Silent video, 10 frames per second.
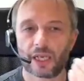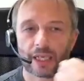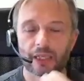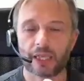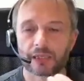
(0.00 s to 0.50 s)

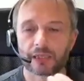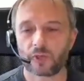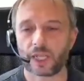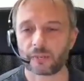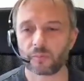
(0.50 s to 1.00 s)
and let a
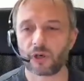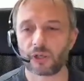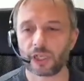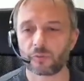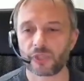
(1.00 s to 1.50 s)
relying
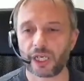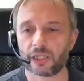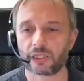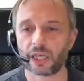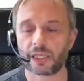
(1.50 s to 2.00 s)
party obtain
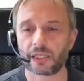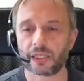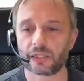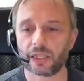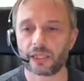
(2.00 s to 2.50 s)
the
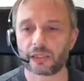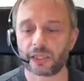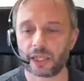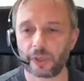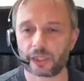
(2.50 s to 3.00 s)
identity data
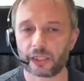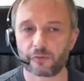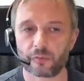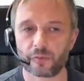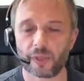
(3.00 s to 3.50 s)
directly
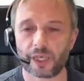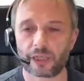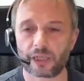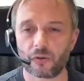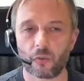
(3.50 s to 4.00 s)
from the
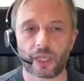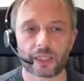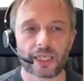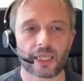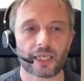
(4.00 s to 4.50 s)
bank.
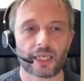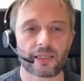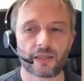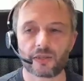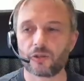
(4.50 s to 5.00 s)
Well,
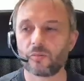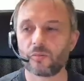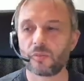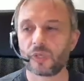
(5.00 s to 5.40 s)
let's assume